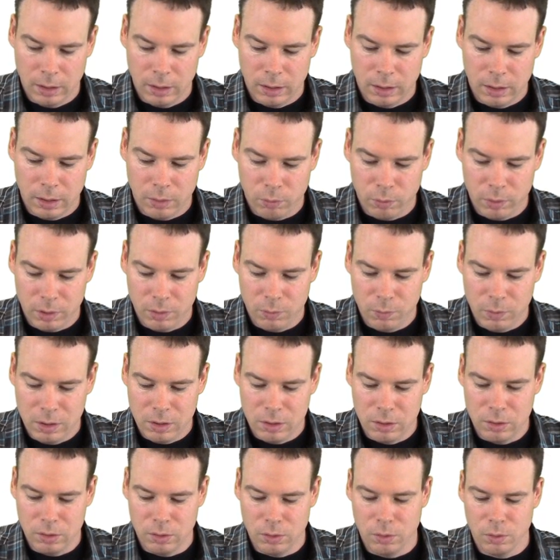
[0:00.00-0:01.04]
Now what did we
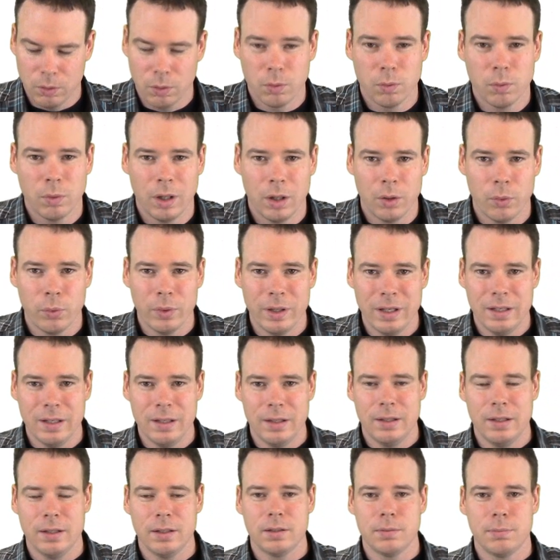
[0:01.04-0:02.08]
do? Well, we
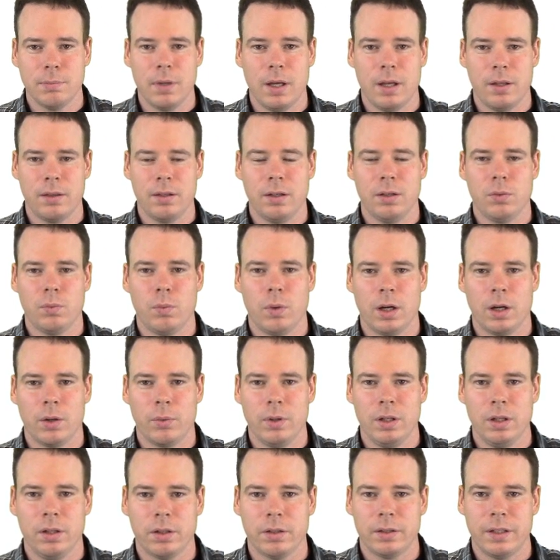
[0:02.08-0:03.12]
did this method where
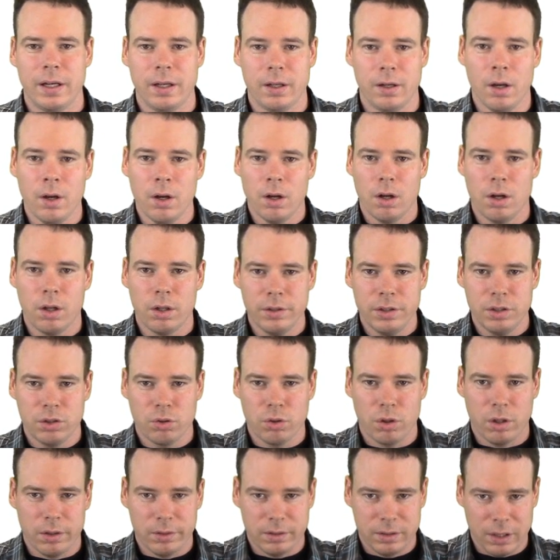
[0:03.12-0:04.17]
we looked at all these
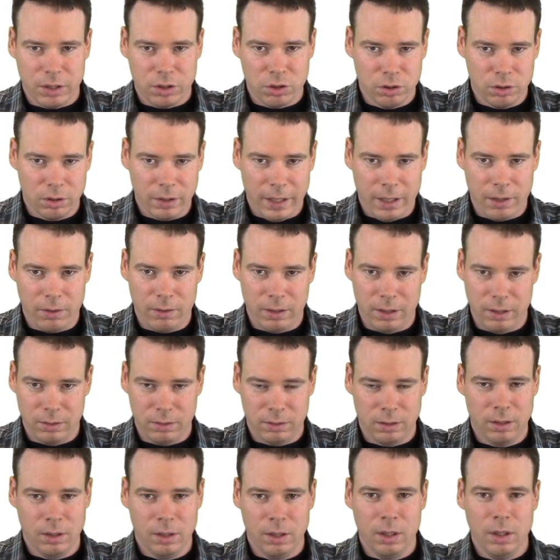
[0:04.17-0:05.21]
cross-sectional areas.
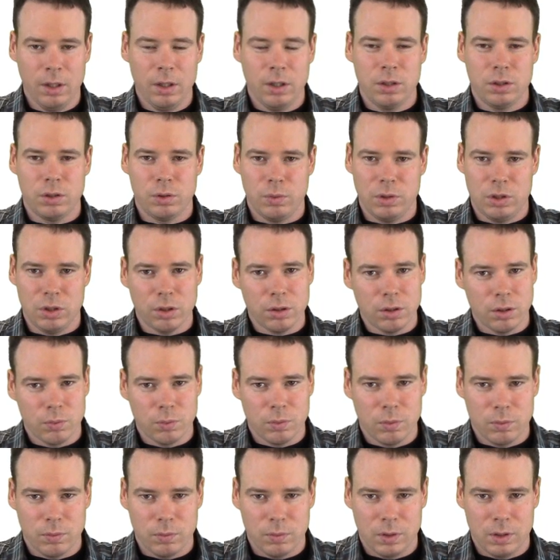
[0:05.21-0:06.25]
So we took
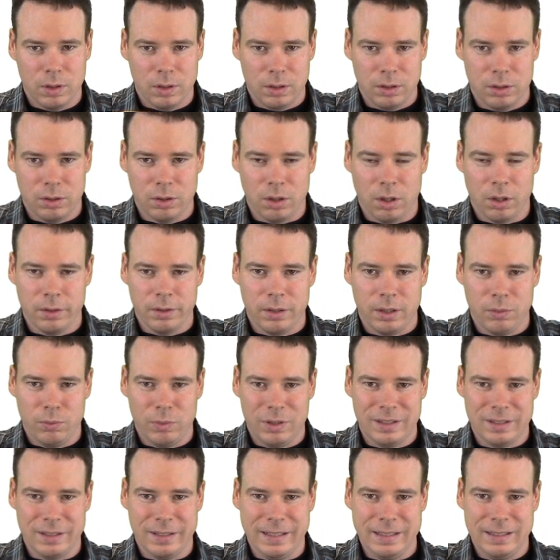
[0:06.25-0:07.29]
the solid and we
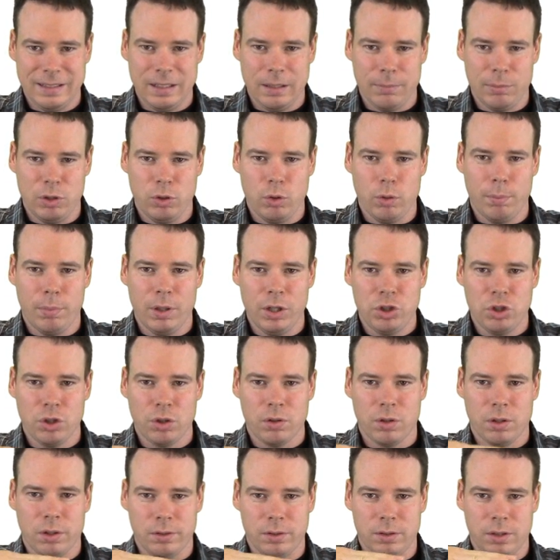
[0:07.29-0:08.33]
sliced it up into a bunch of
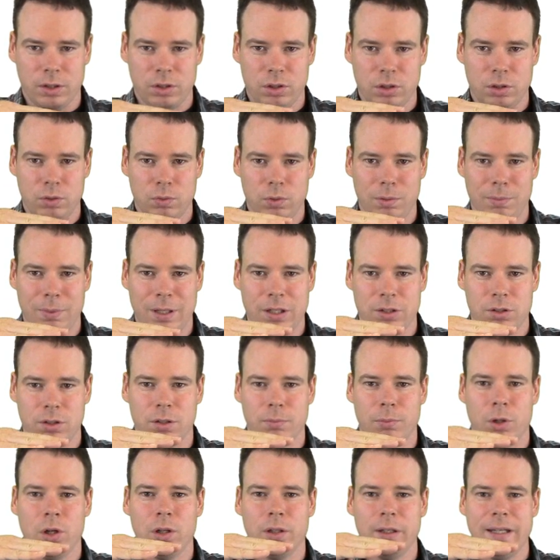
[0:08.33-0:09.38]
cross-sections. We imagined
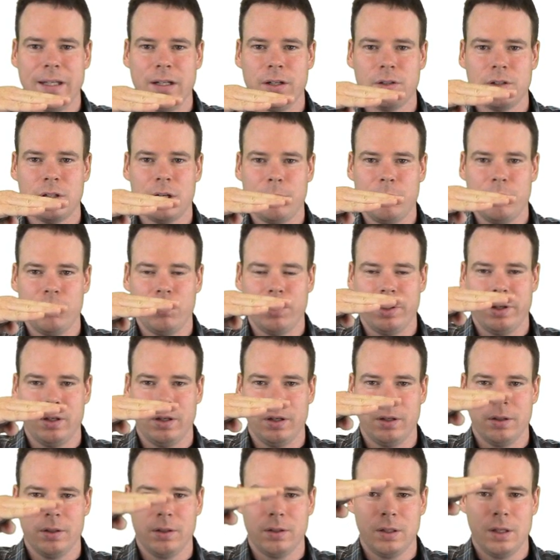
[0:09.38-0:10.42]
them all laid on top of one
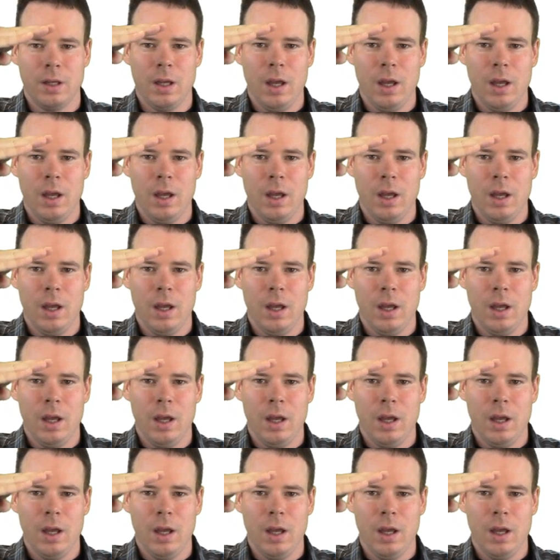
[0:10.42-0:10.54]
another.